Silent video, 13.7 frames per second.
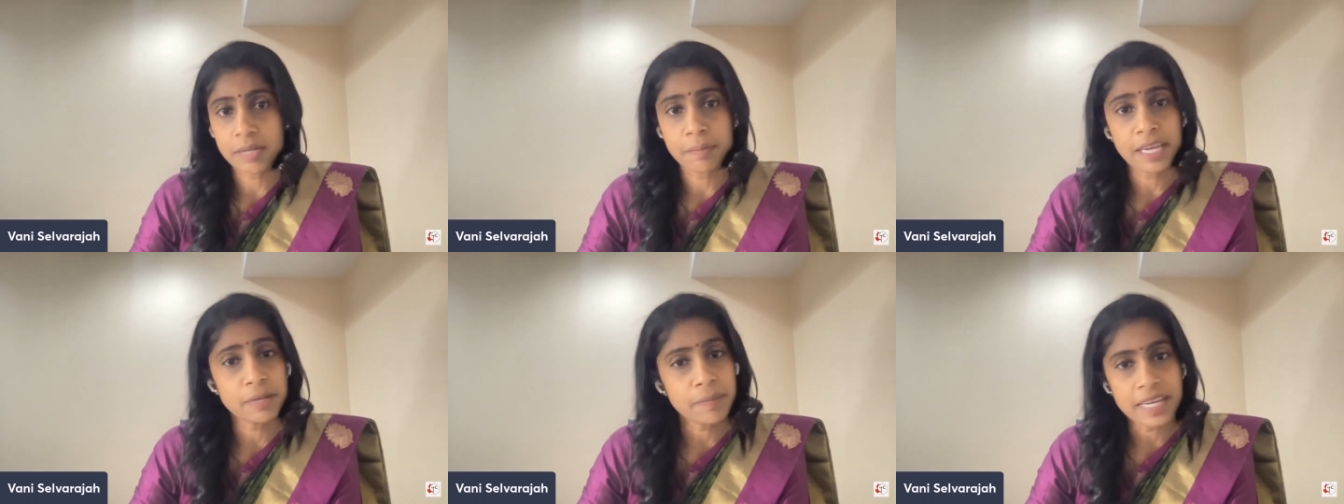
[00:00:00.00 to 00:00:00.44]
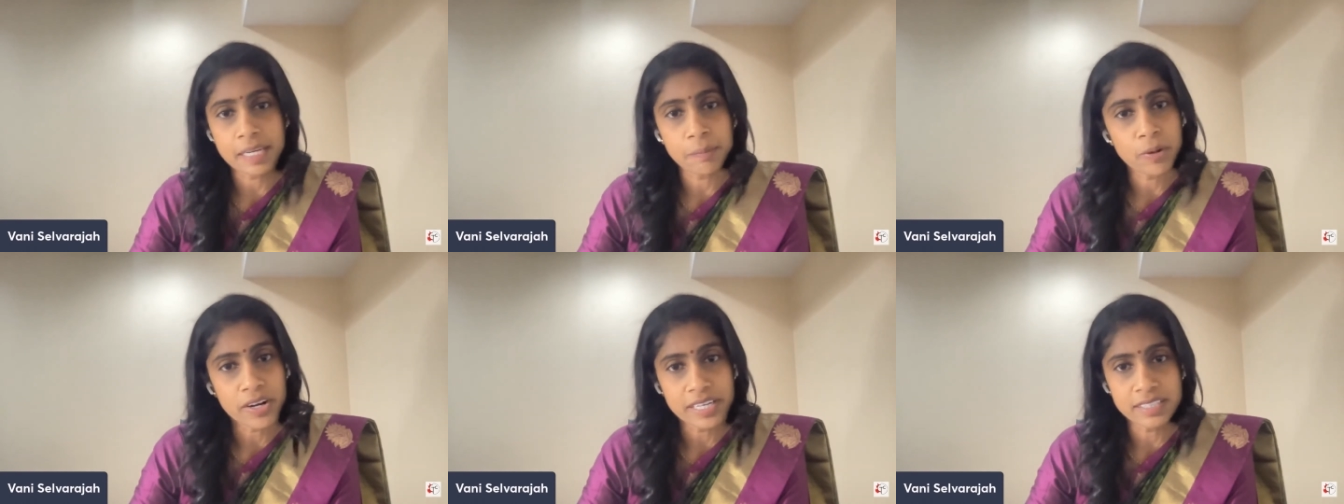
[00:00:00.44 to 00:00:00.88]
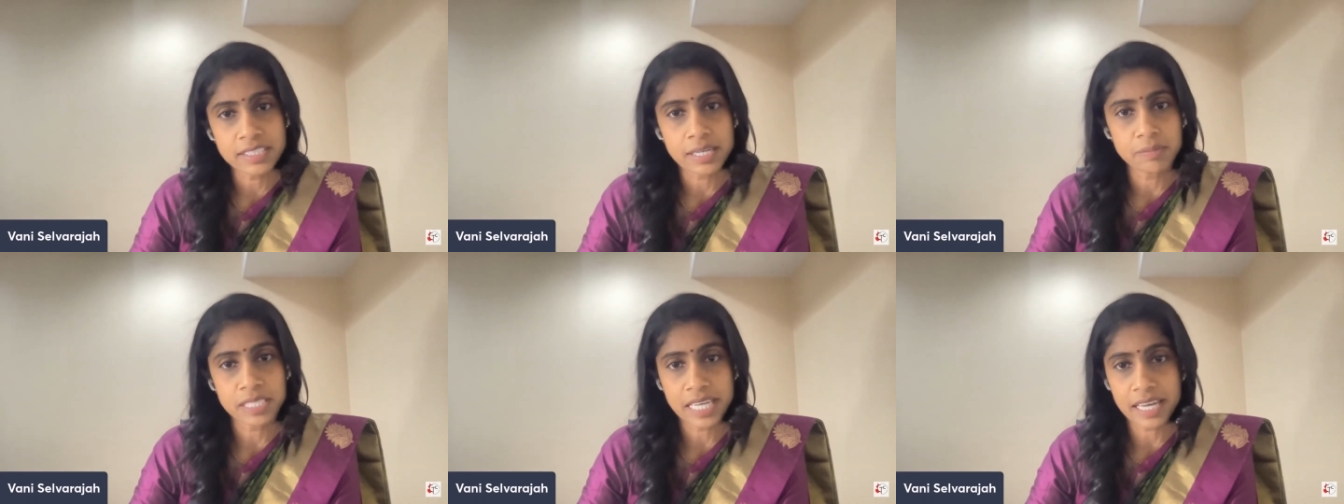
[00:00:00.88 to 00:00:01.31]
and made many parties
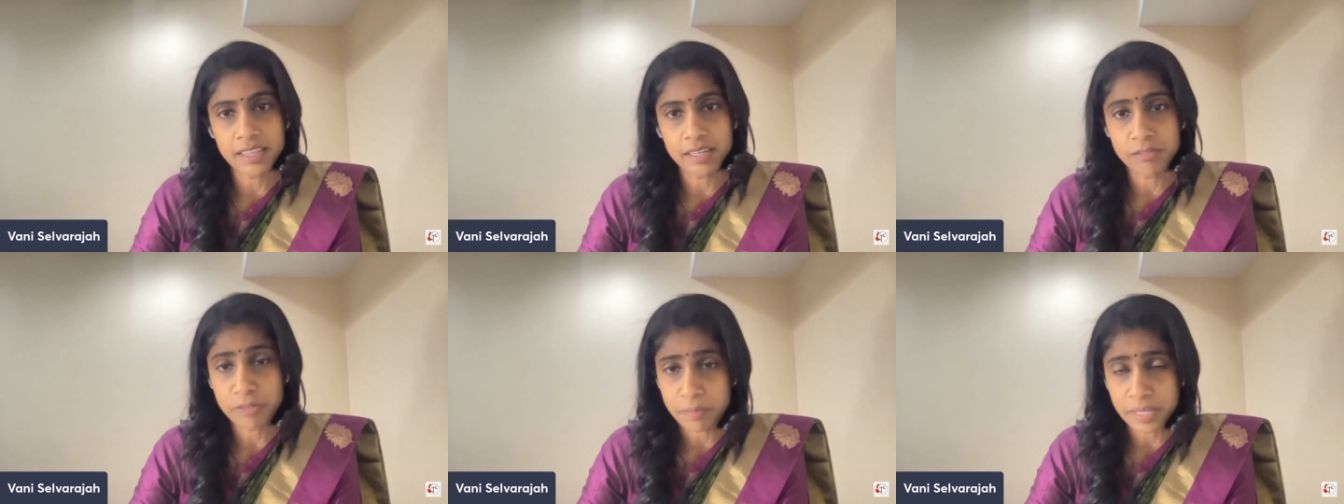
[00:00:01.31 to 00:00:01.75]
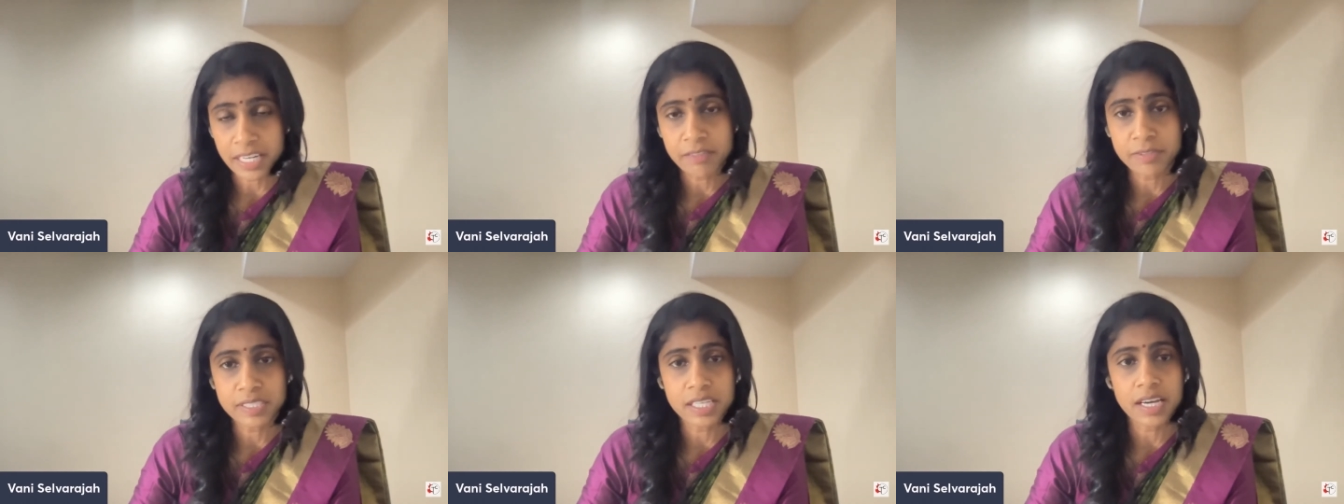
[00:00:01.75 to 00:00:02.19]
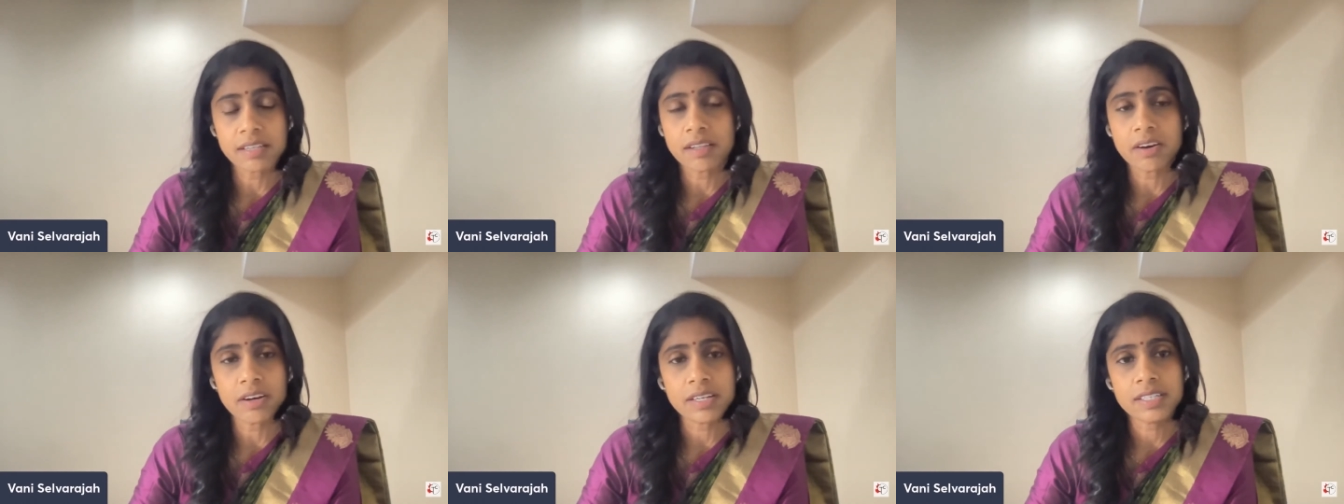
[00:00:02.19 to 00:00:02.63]
come together for meaningful
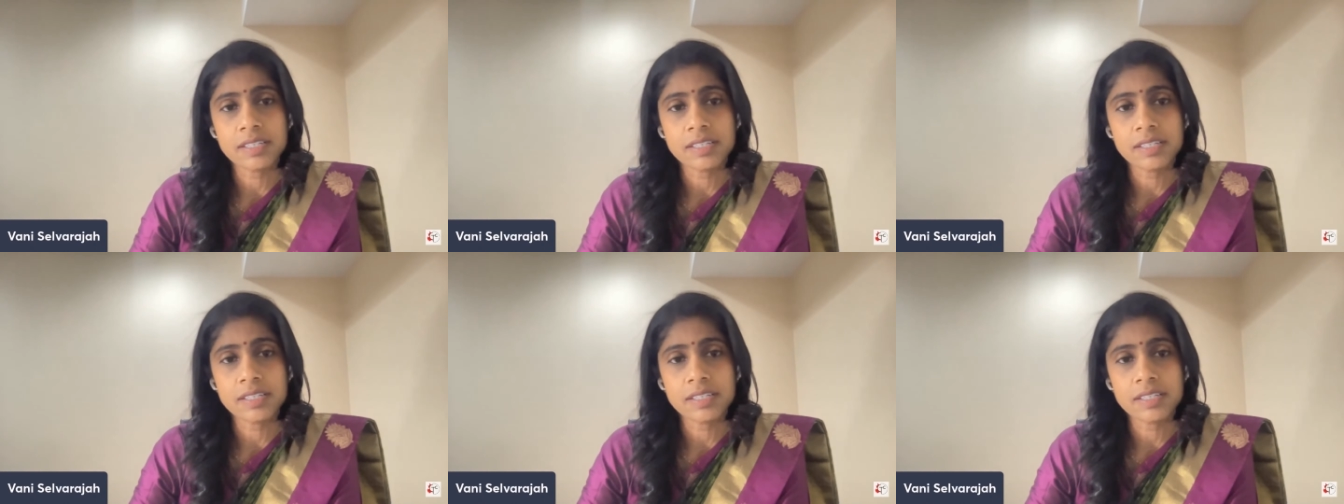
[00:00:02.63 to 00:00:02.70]
dialogue.